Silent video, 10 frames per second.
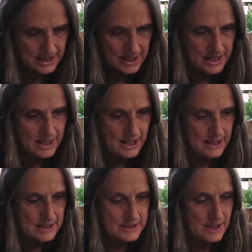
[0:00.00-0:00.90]

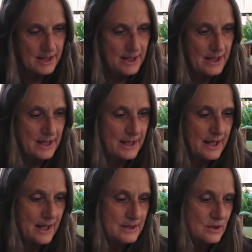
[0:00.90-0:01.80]
and I
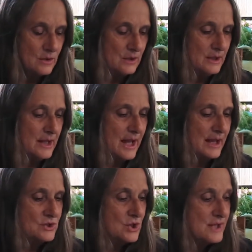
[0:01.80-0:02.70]
had to go look
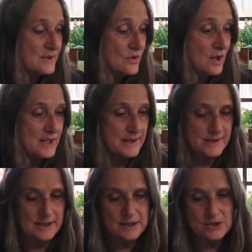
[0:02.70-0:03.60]
at just cross
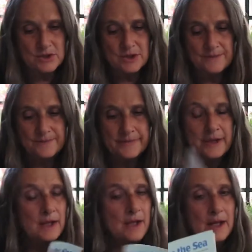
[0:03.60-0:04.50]
stitch
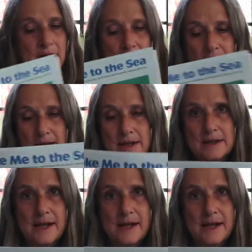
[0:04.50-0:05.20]
and